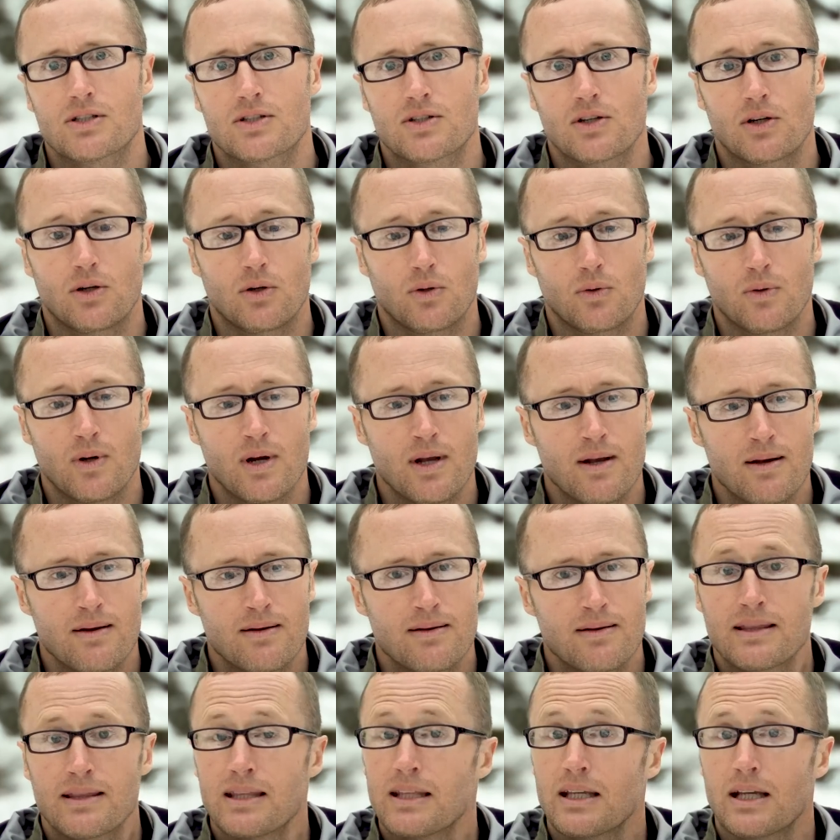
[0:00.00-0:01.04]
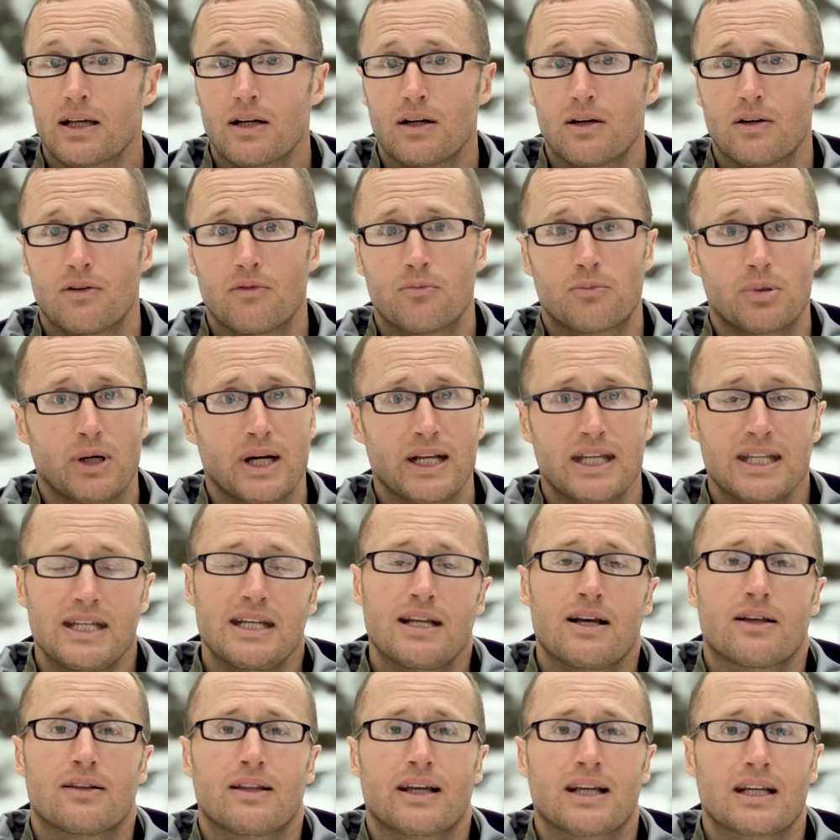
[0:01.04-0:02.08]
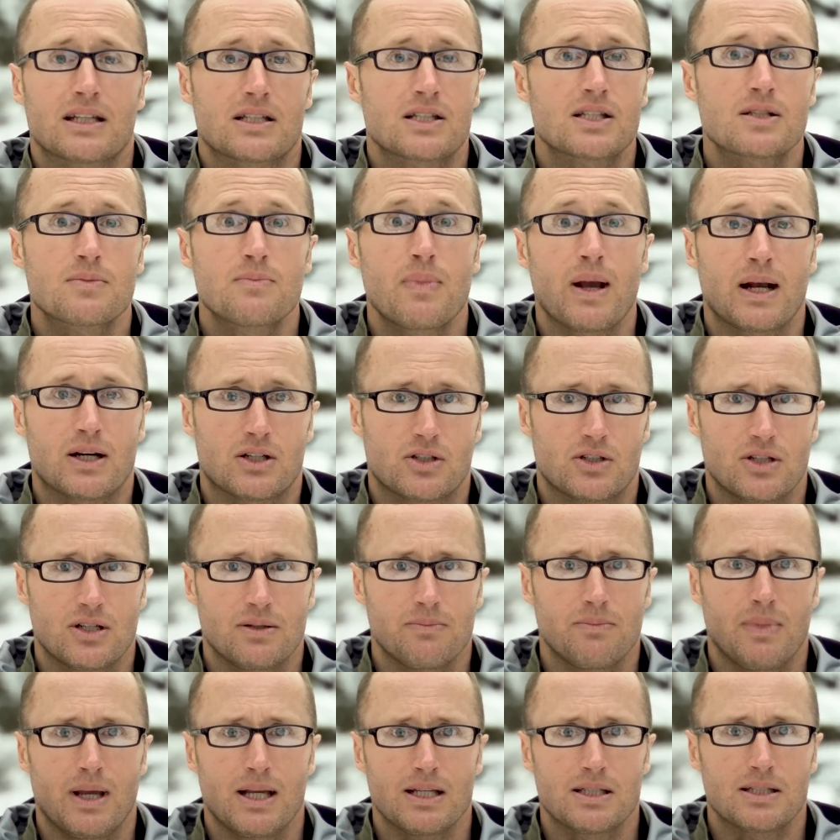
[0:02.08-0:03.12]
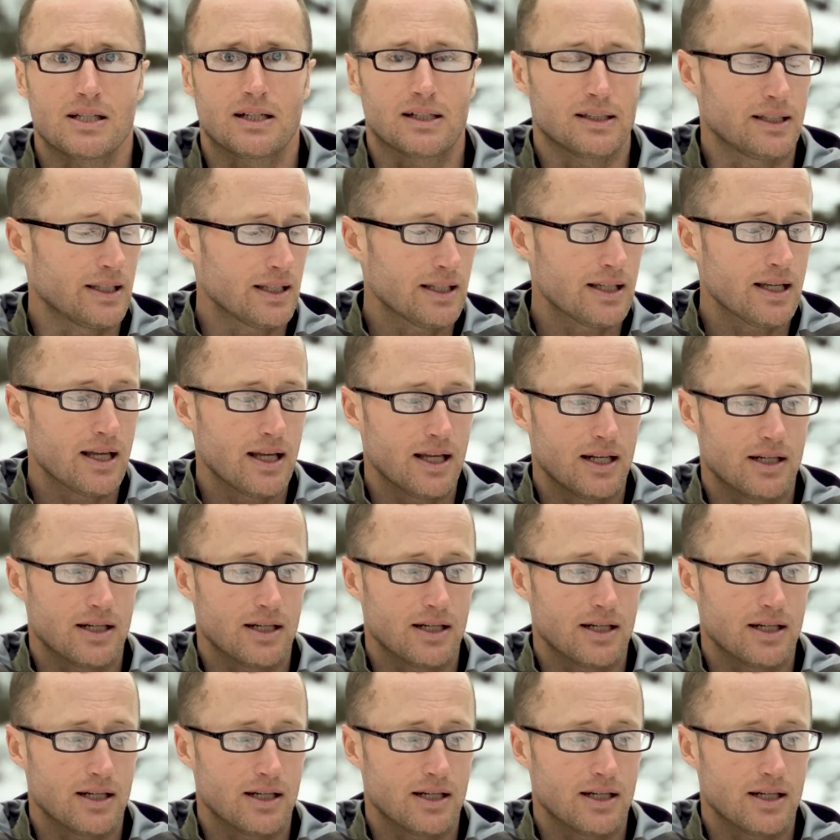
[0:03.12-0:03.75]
So think of breaking down like a spec sheet basically,